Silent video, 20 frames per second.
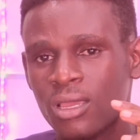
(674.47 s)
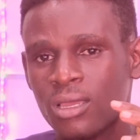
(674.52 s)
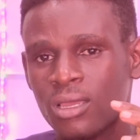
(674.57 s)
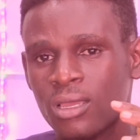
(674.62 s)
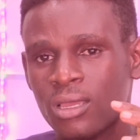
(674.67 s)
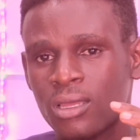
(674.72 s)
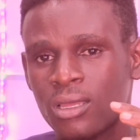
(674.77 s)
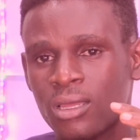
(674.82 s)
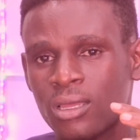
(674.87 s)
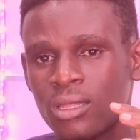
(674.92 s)
the
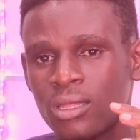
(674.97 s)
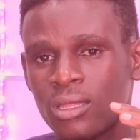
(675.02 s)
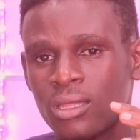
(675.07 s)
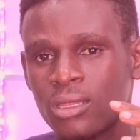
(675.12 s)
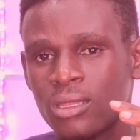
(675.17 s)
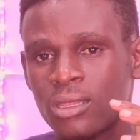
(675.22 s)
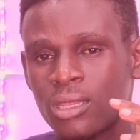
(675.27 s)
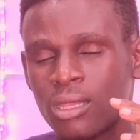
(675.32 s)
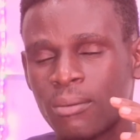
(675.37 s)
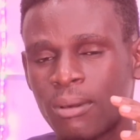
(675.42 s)
Bible
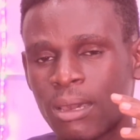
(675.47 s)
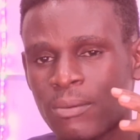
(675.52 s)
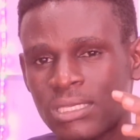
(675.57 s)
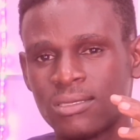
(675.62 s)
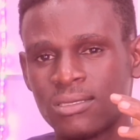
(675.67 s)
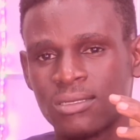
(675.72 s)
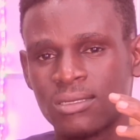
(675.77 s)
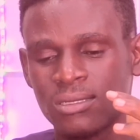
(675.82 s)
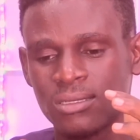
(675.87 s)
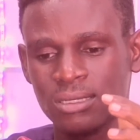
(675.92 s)
says
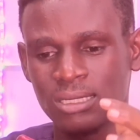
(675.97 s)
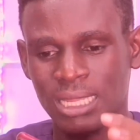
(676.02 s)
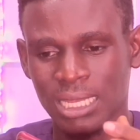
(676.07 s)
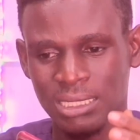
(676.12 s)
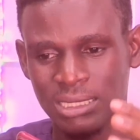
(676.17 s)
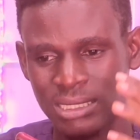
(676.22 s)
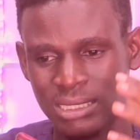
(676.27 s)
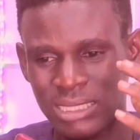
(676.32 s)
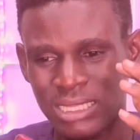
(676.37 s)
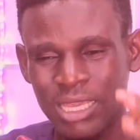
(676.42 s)

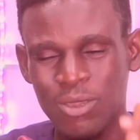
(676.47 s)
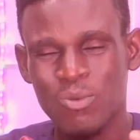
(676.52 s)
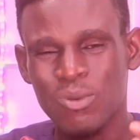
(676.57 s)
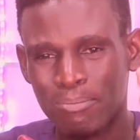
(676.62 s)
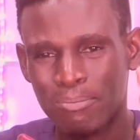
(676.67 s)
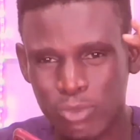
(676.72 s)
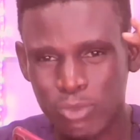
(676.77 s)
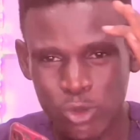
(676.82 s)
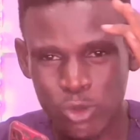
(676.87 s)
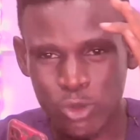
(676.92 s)
that they
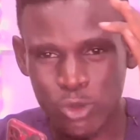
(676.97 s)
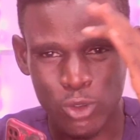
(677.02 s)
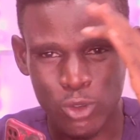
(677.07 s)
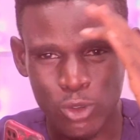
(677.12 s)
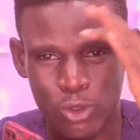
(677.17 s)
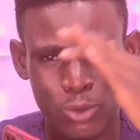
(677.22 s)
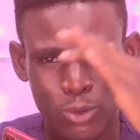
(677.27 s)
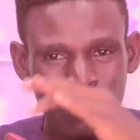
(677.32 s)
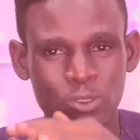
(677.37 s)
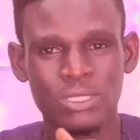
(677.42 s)
were
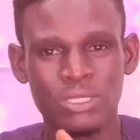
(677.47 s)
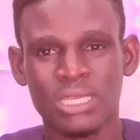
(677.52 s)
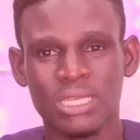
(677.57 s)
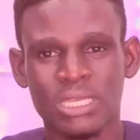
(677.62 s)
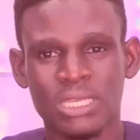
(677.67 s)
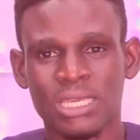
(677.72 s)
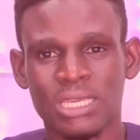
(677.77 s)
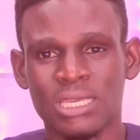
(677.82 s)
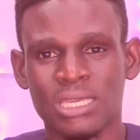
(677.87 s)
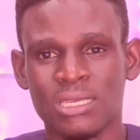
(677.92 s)
promoted
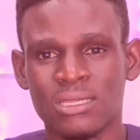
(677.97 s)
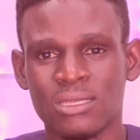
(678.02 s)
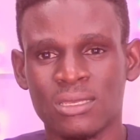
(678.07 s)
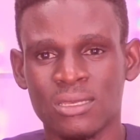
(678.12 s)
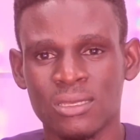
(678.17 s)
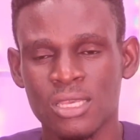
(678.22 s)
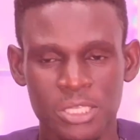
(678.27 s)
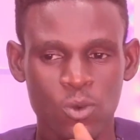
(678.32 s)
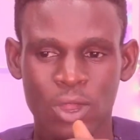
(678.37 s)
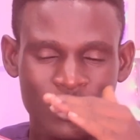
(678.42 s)

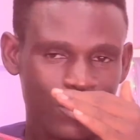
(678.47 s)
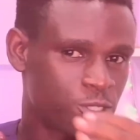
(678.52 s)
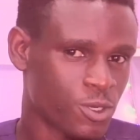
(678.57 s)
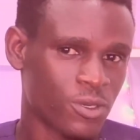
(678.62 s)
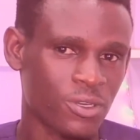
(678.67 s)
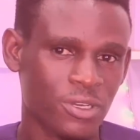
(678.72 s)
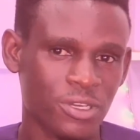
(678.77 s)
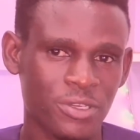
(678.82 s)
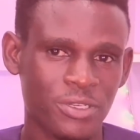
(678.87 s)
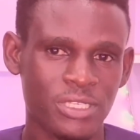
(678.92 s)
so as
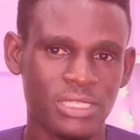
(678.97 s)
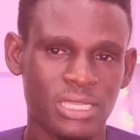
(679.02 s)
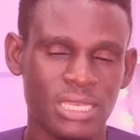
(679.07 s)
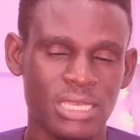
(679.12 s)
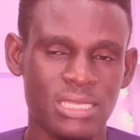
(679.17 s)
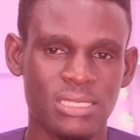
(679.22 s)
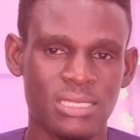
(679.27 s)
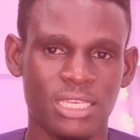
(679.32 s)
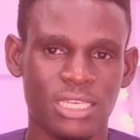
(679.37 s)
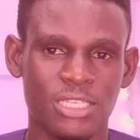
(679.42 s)
young
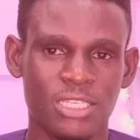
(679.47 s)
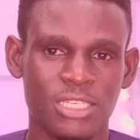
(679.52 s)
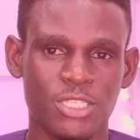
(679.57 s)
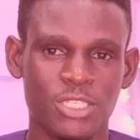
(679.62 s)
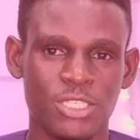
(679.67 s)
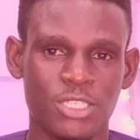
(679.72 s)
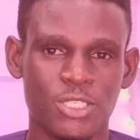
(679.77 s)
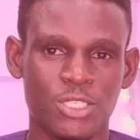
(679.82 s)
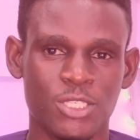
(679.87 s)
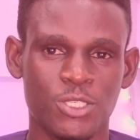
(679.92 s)
Christians, as
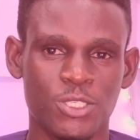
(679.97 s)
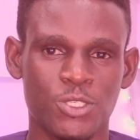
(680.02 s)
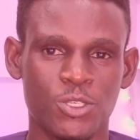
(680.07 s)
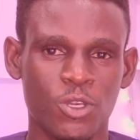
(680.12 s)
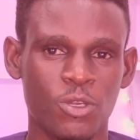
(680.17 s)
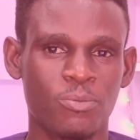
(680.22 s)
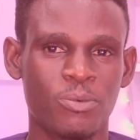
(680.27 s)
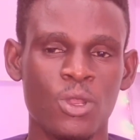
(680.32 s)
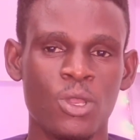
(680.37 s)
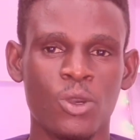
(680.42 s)
young people
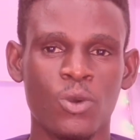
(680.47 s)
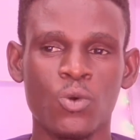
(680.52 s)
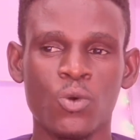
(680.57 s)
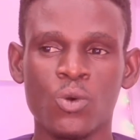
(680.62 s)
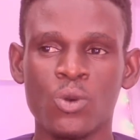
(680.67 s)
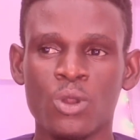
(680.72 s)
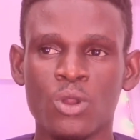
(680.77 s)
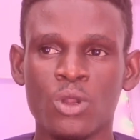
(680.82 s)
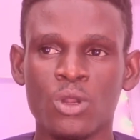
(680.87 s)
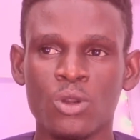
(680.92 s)

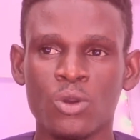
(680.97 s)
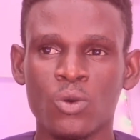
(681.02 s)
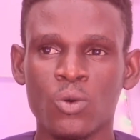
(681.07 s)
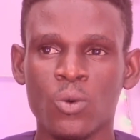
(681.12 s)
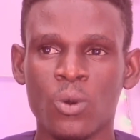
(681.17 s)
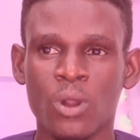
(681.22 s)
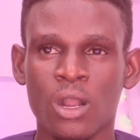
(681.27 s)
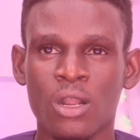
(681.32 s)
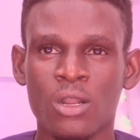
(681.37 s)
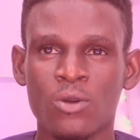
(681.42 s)
who
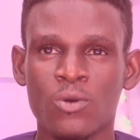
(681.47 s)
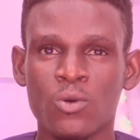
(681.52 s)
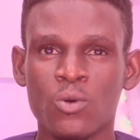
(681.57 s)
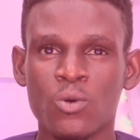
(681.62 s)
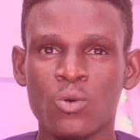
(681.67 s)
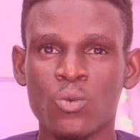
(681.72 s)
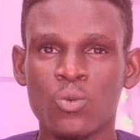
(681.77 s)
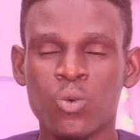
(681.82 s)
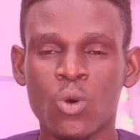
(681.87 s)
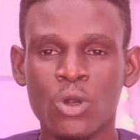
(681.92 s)
who
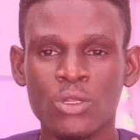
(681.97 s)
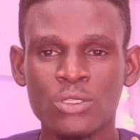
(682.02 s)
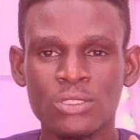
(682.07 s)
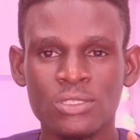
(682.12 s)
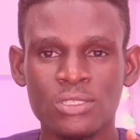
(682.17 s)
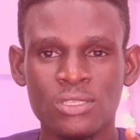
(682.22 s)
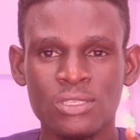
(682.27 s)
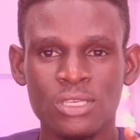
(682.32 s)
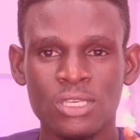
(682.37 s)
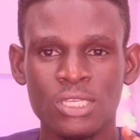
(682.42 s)
who want
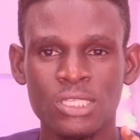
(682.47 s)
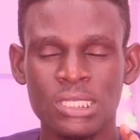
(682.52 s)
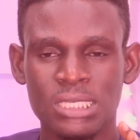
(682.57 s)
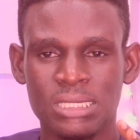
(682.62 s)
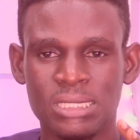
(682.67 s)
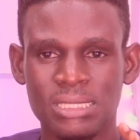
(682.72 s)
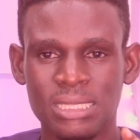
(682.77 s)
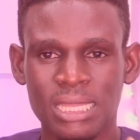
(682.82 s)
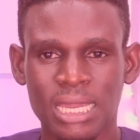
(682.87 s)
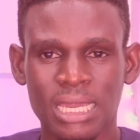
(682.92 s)
to
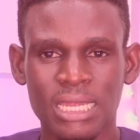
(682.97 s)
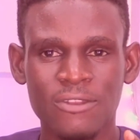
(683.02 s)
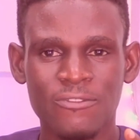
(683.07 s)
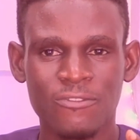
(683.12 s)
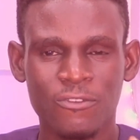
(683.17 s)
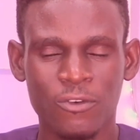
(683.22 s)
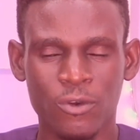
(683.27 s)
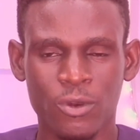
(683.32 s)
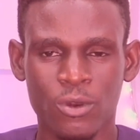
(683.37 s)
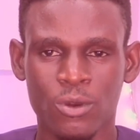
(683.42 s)
stand
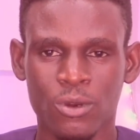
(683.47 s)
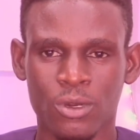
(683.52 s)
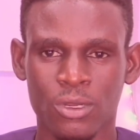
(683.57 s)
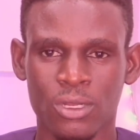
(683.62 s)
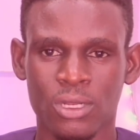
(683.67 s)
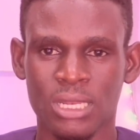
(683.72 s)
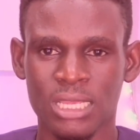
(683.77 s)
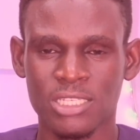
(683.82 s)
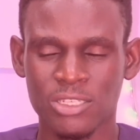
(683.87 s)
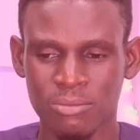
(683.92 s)
for God,
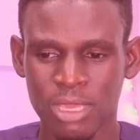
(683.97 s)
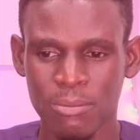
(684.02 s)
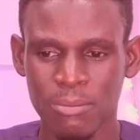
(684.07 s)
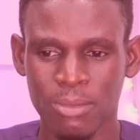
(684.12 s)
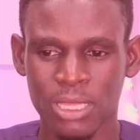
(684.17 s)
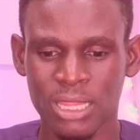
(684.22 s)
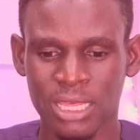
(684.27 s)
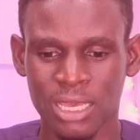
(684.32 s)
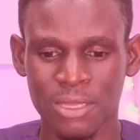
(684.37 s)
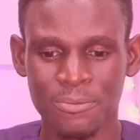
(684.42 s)
let's
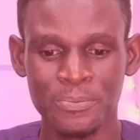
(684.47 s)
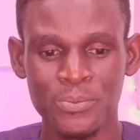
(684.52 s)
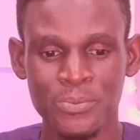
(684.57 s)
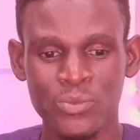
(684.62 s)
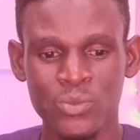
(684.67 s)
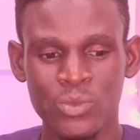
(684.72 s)
remember that